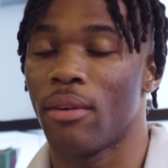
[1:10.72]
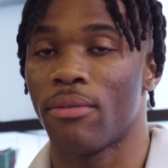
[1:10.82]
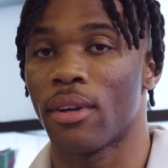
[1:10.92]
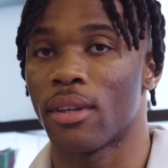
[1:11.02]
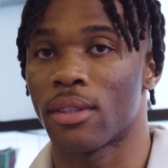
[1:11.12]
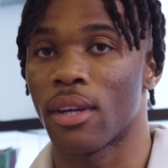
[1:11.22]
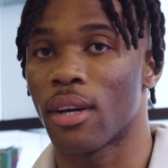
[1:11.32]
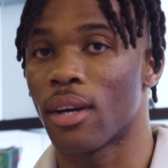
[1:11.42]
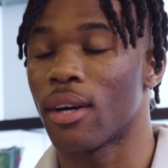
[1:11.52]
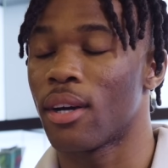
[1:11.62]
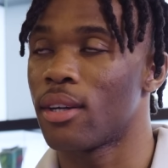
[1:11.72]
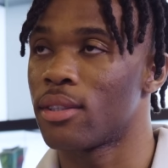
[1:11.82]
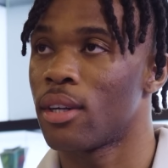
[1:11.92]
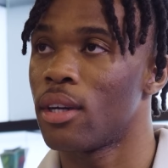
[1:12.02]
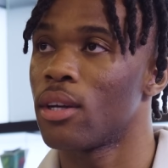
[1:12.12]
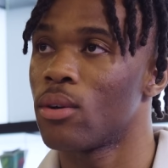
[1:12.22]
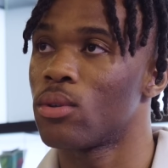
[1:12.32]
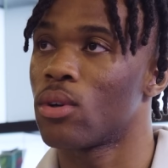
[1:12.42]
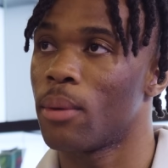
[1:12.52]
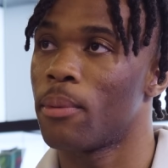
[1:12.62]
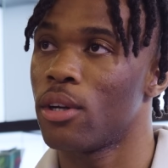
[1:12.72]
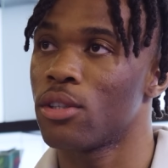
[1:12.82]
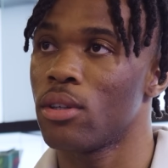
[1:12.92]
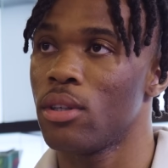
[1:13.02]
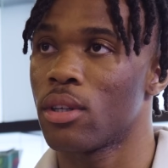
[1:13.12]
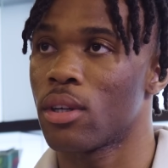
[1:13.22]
I think it's a really good collaboration